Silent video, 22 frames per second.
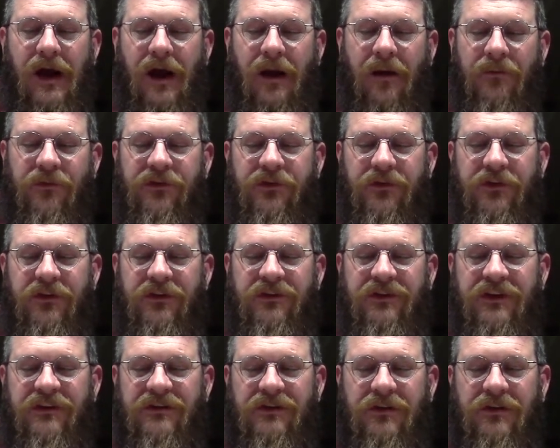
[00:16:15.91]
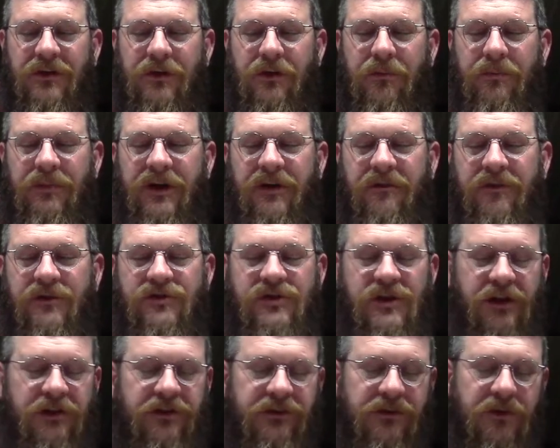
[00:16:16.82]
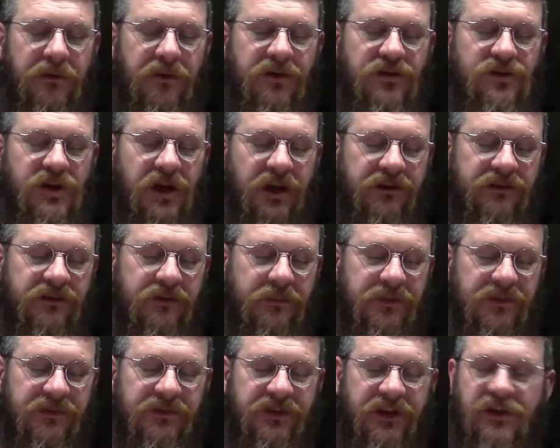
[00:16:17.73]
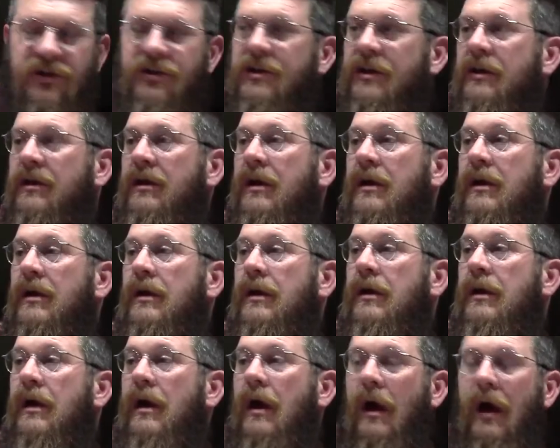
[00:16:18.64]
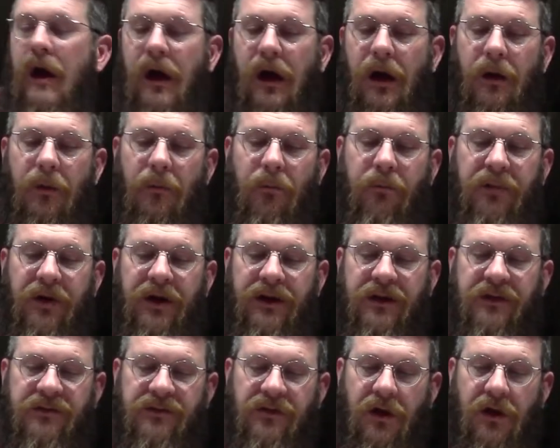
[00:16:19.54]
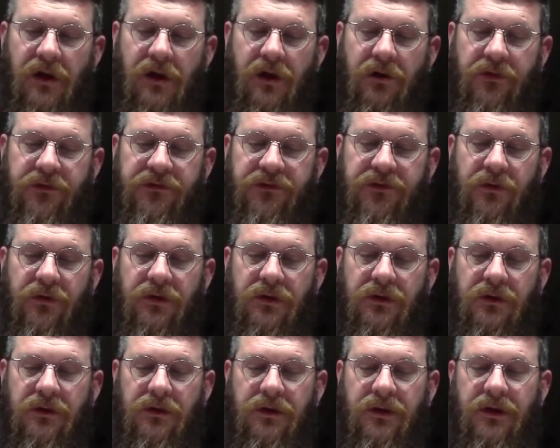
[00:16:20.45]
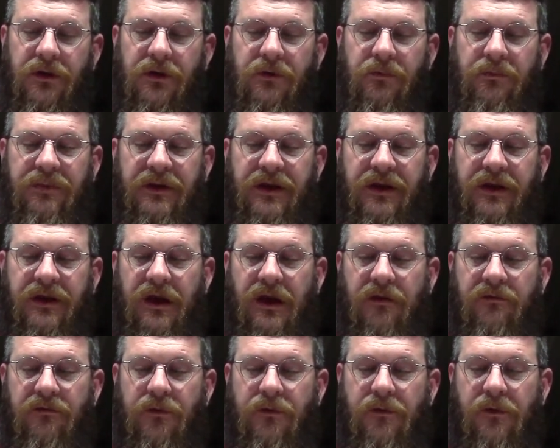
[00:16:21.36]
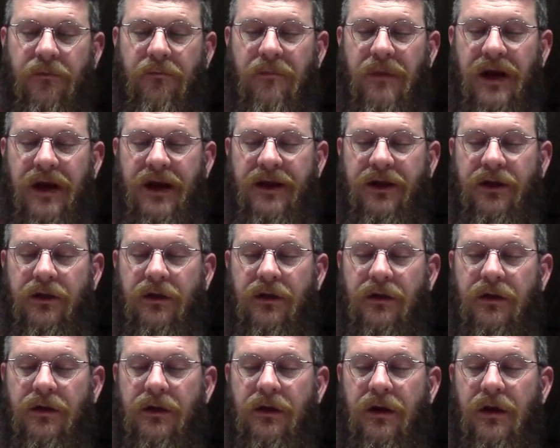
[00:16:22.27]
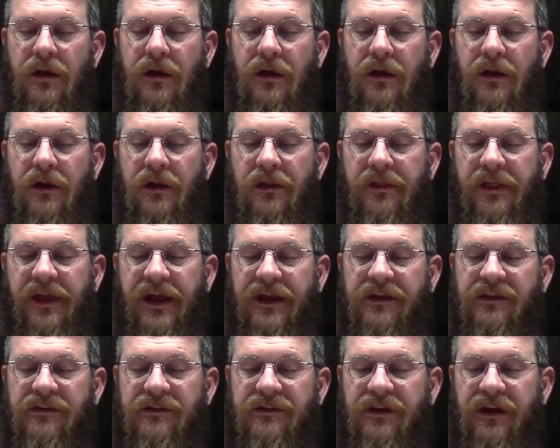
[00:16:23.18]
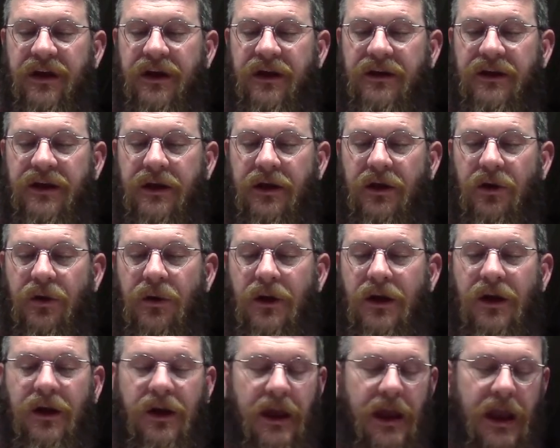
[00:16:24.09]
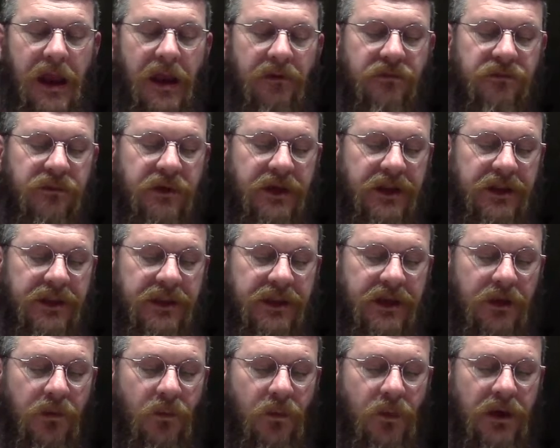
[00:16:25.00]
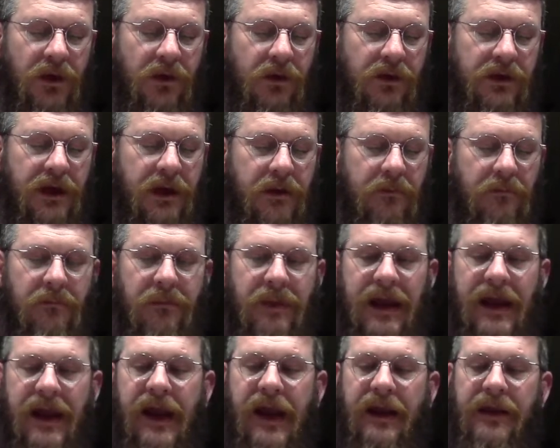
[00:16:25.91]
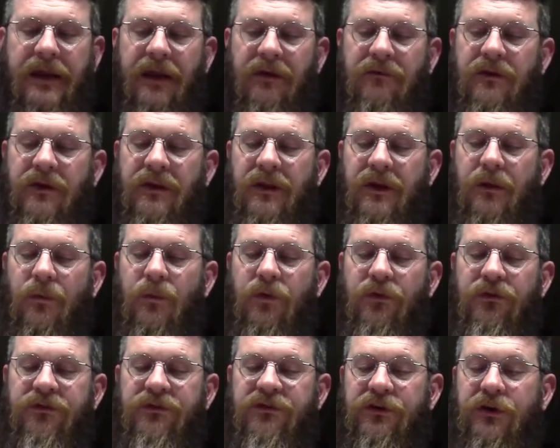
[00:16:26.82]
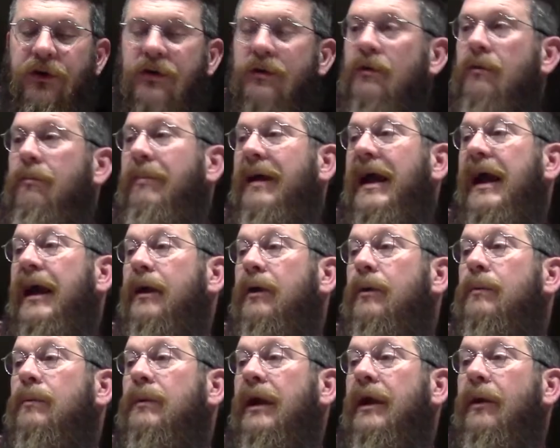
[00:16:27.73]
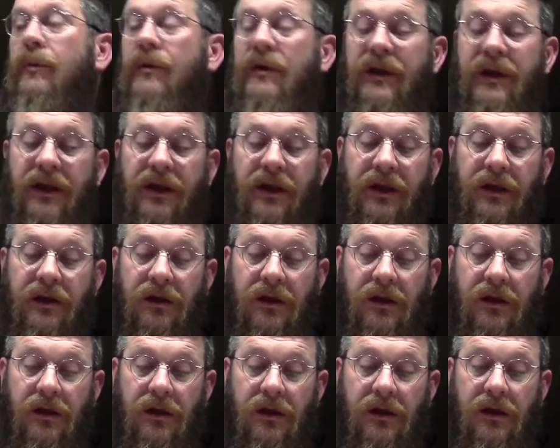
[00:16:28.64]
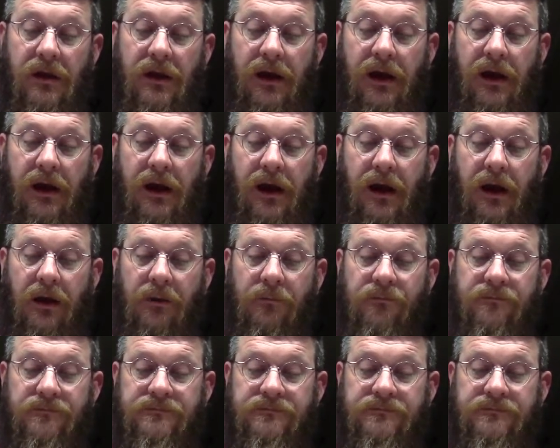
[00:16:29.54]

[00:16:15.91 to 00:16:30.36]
So it's a little bit of a juxtaposition, but it's also a little bit of a reminder that everything will come back. Everything will circle back around again. And